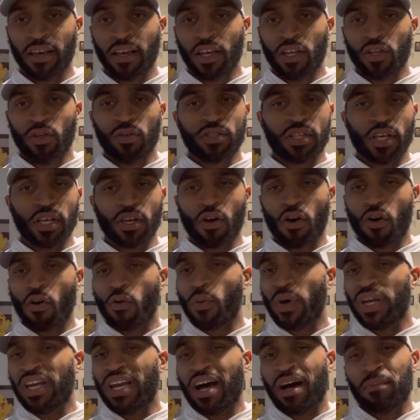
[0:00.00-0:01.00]
You say, oh,
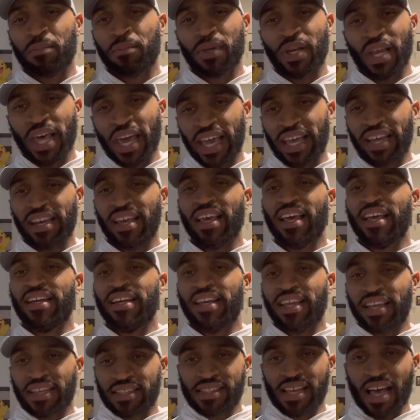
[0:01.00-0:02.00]
when I'm late,
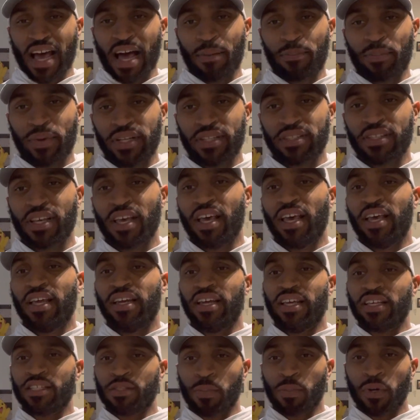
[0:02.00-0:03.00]
this happens.
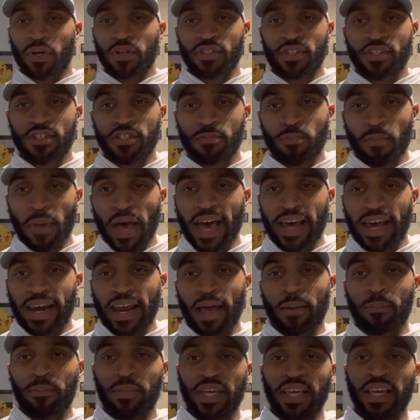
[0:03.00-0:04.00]
This person's mad
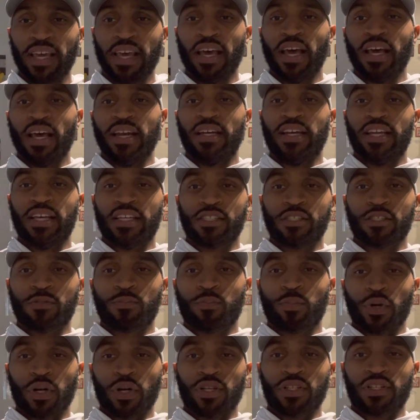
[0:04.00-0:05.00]
at me. This
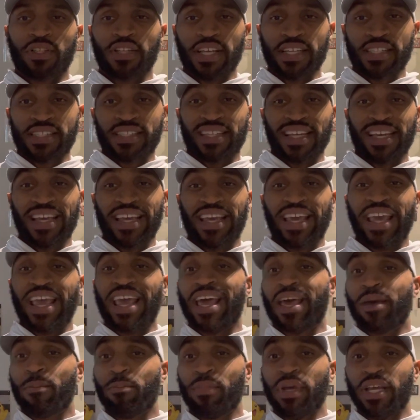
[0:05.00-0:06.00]
thing
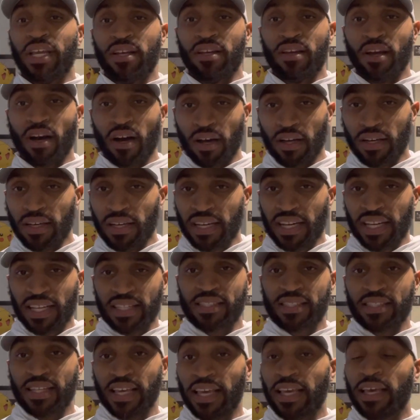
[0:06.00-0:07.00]
can't be done.
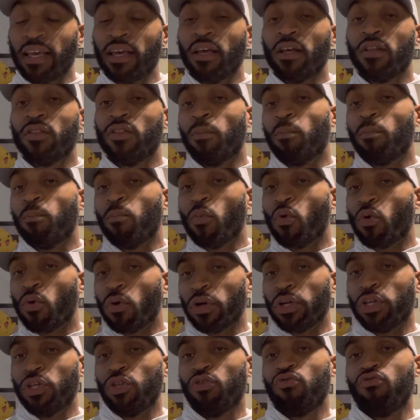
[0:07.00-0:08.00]
This thing, the more
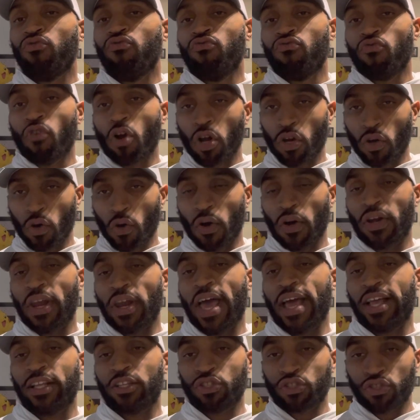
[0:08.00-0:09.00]
you run on
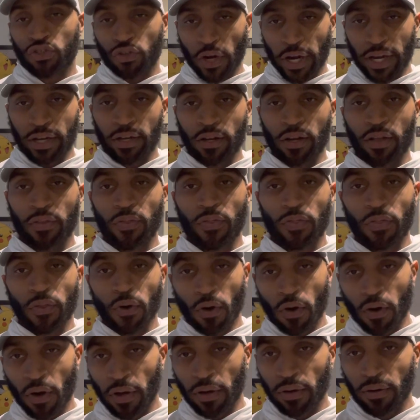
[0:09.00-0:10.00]
that train of
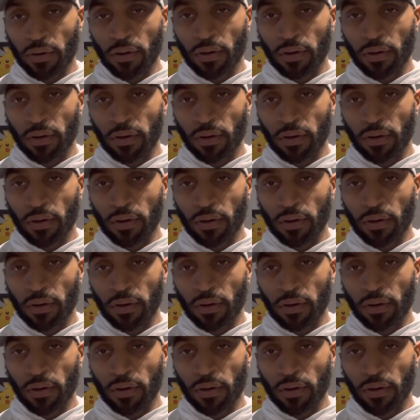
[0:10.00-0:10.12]
thought,